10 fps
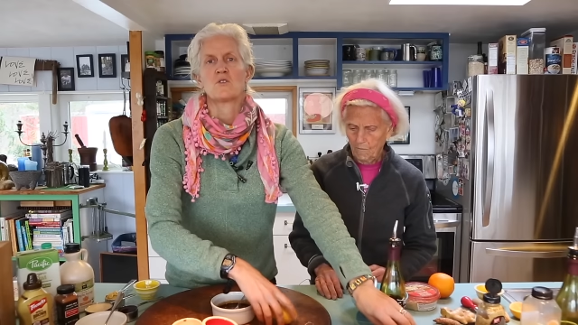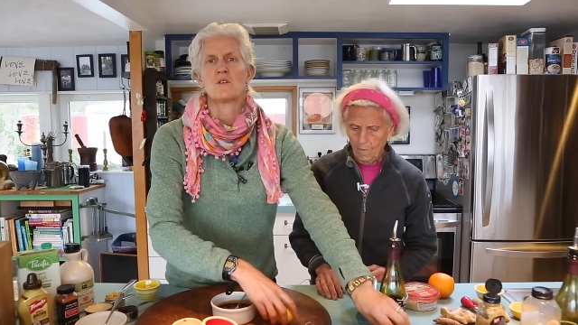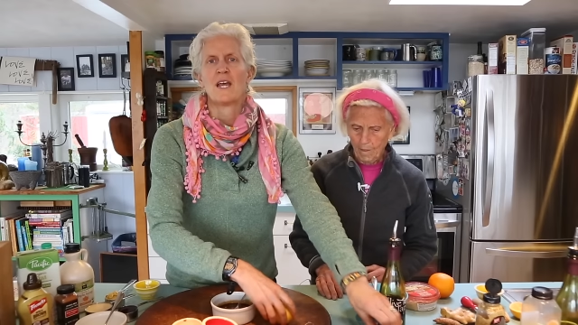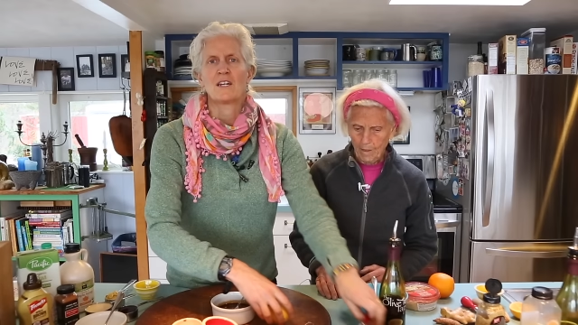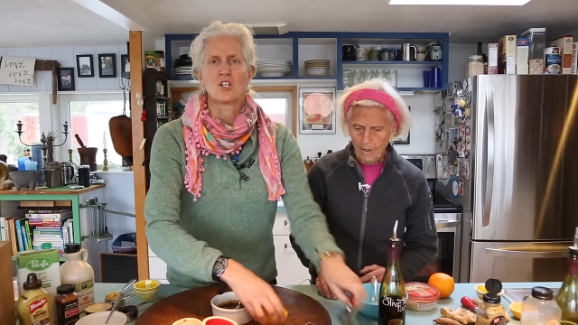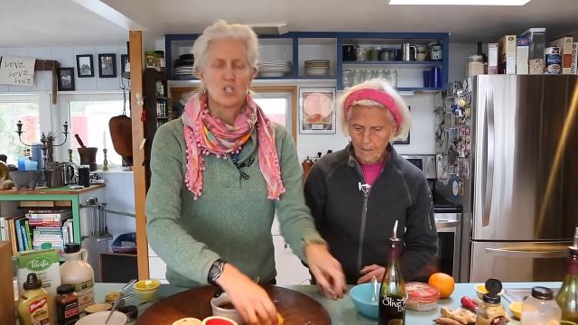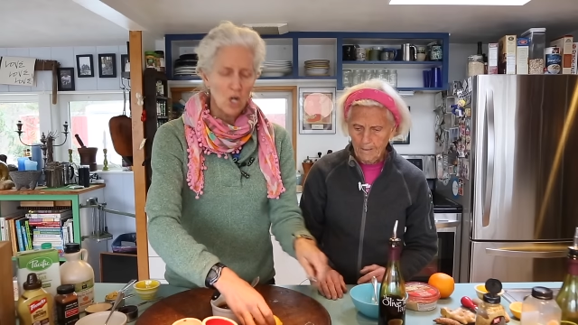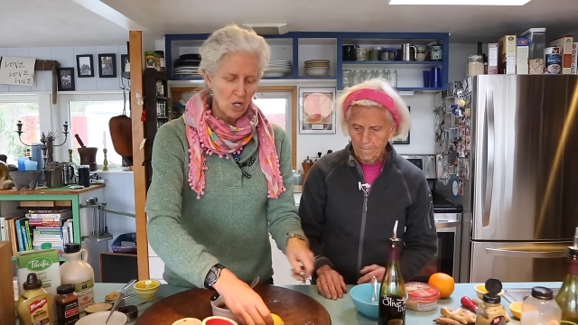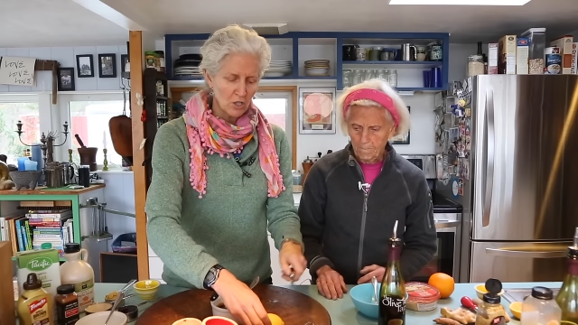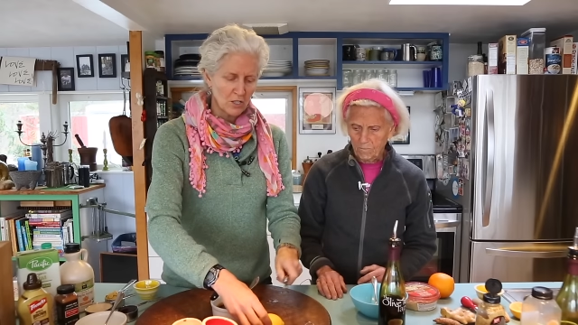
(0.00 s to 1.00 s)
Speaker 1: you can add
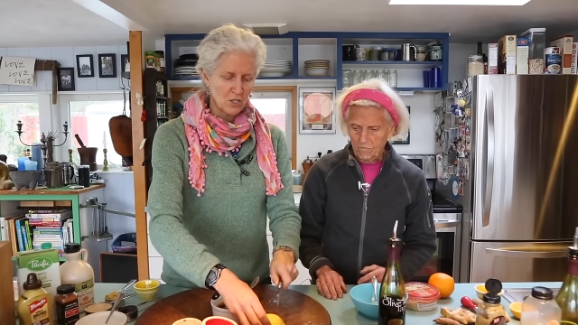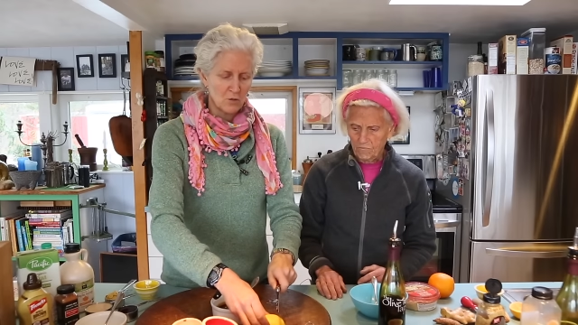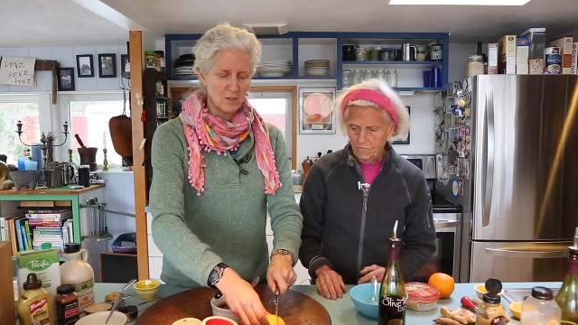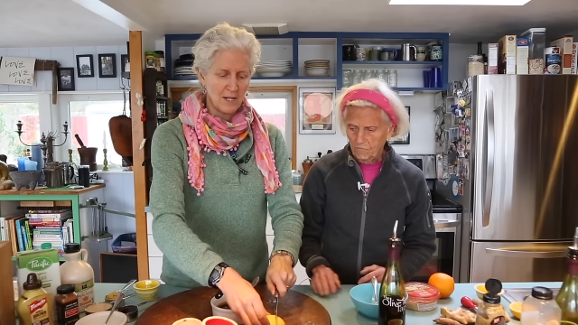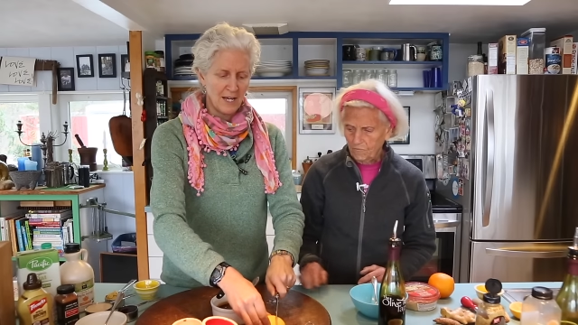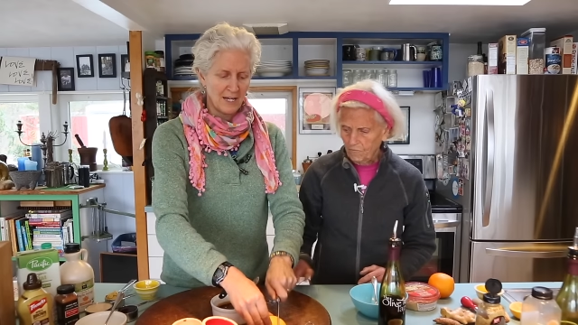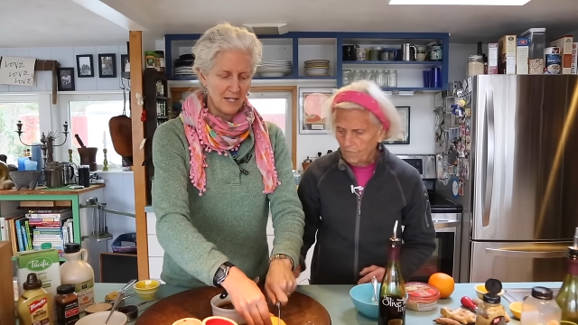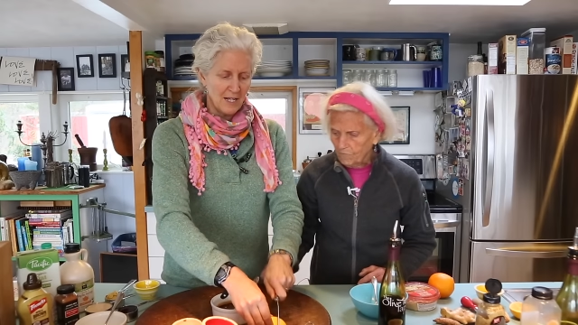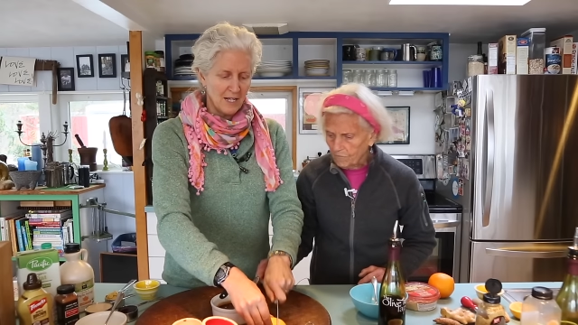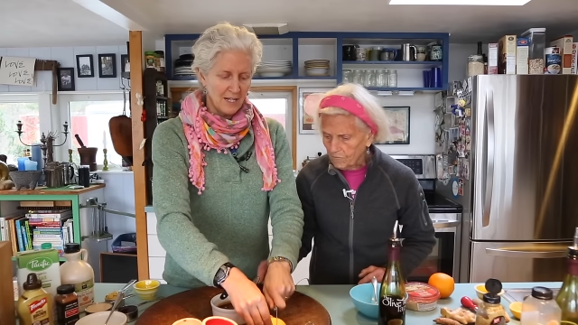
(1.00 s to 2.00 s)
garlic, you can
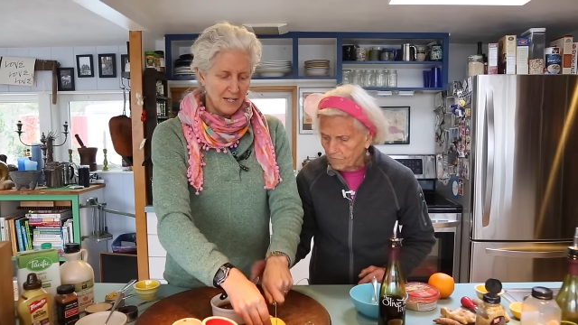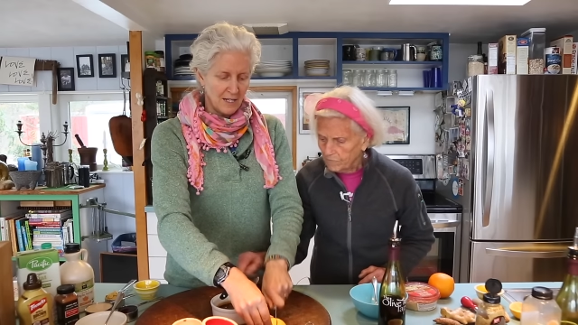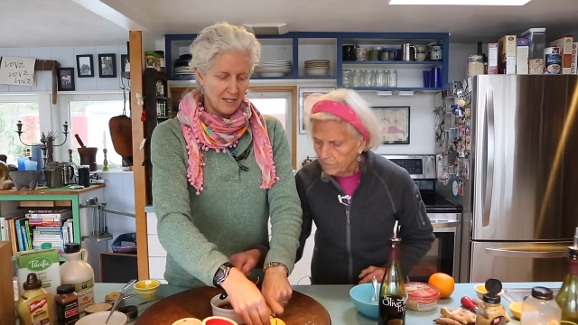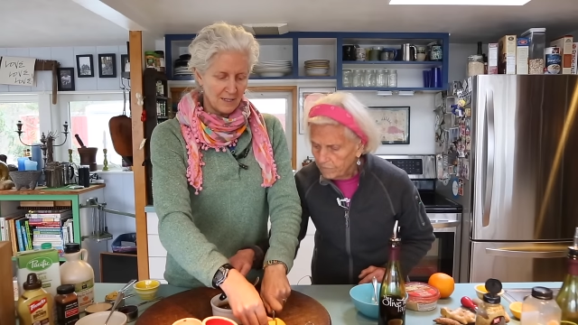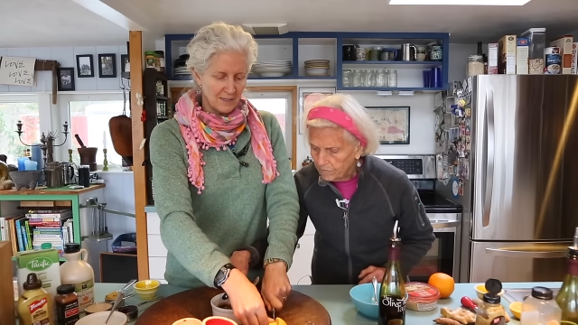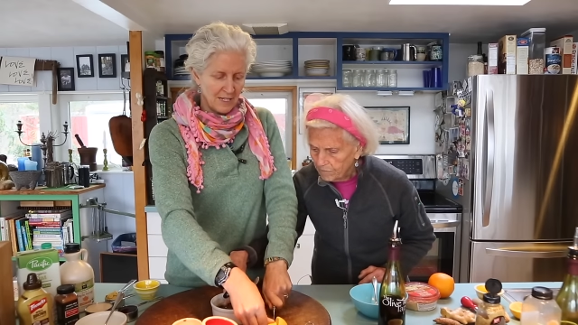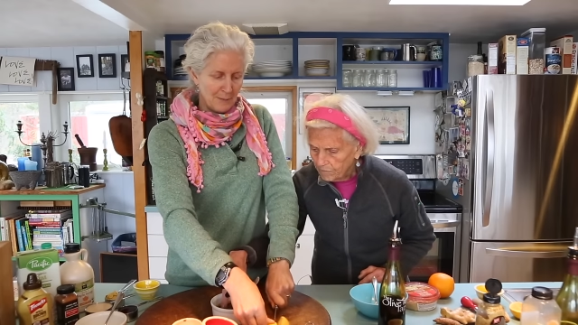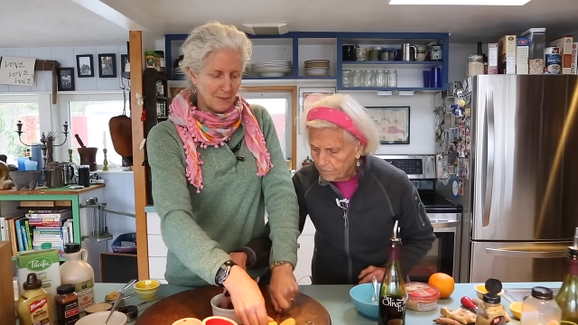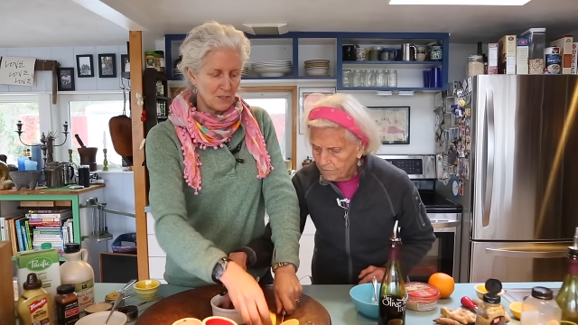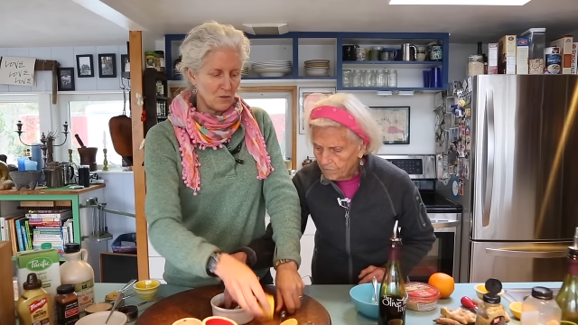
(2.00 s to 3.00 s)
add
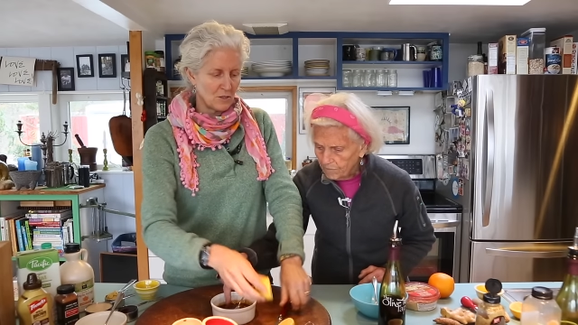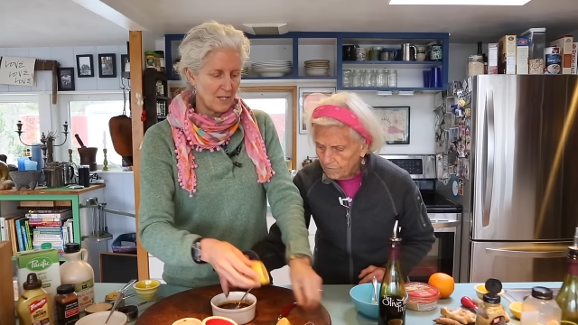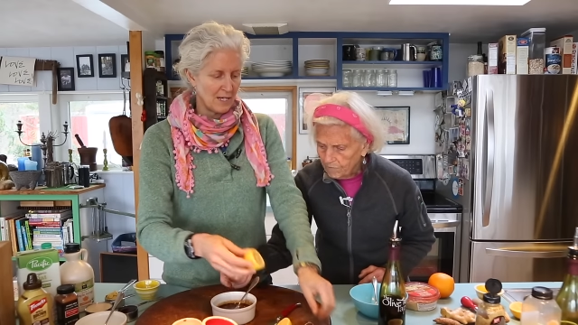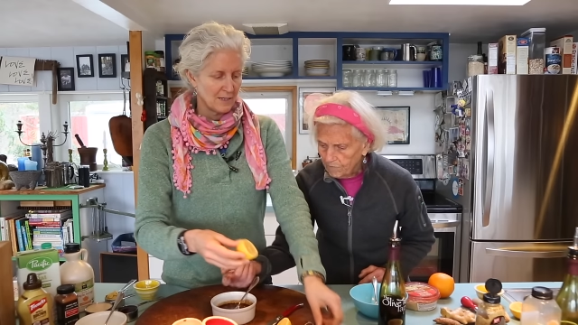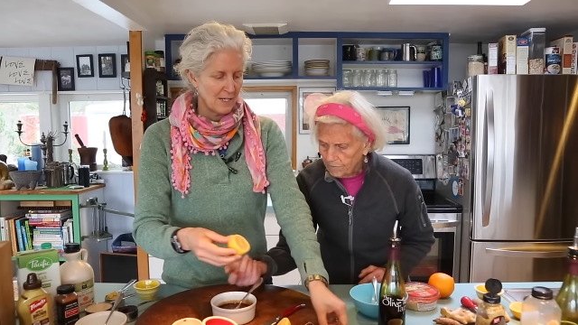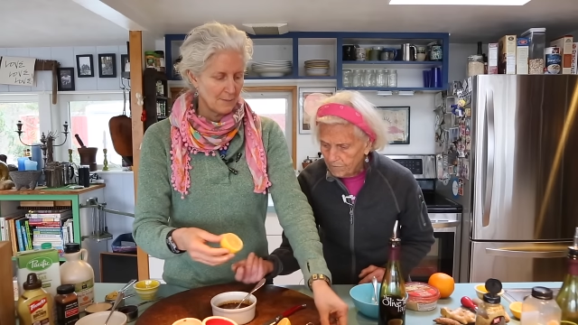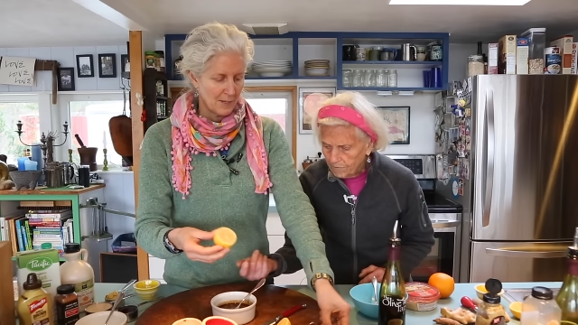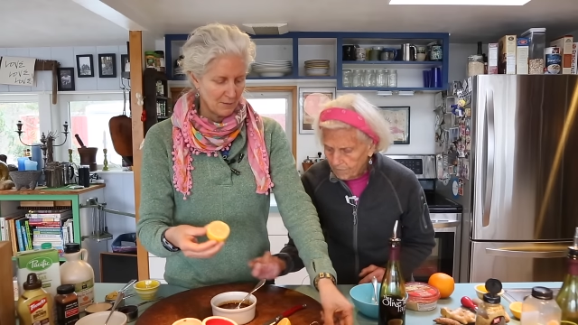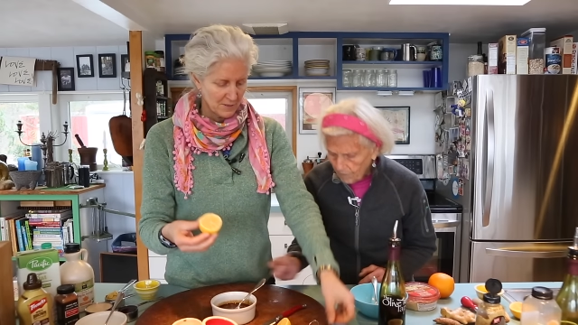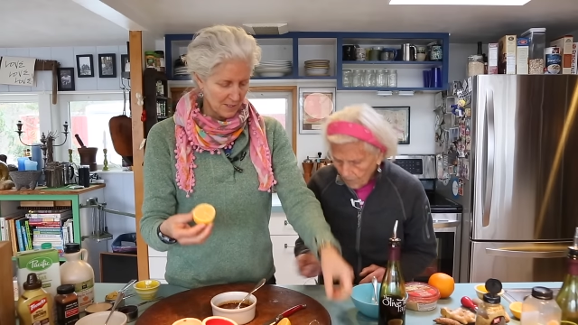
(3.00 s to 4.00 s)
lemon, you can add lime.
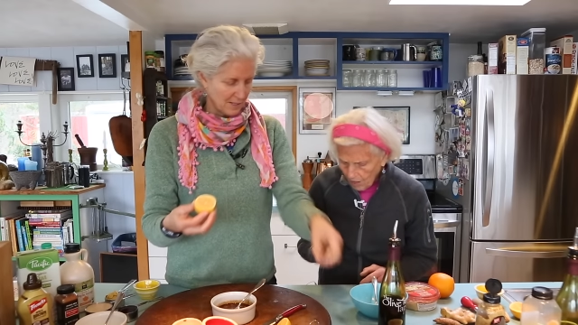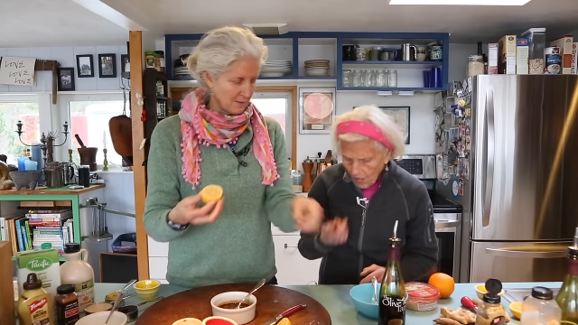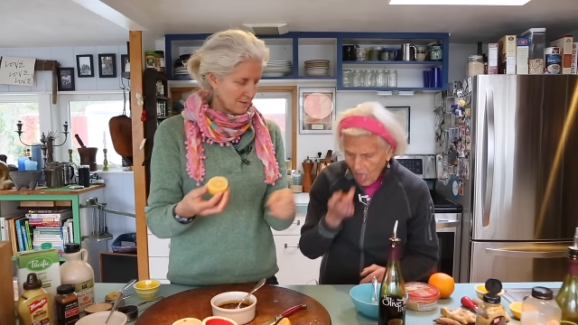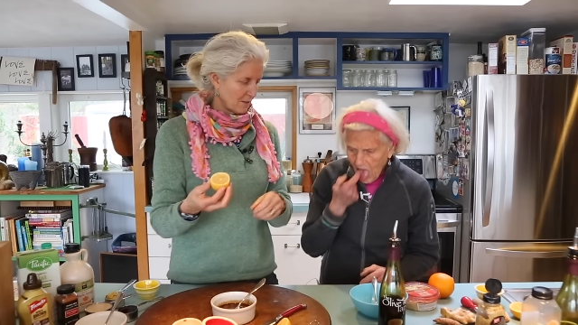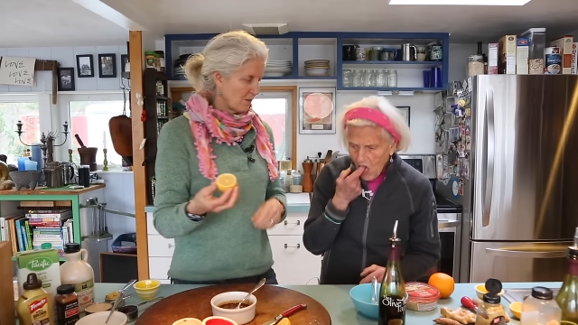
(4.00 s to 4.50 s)
How is that? Is that all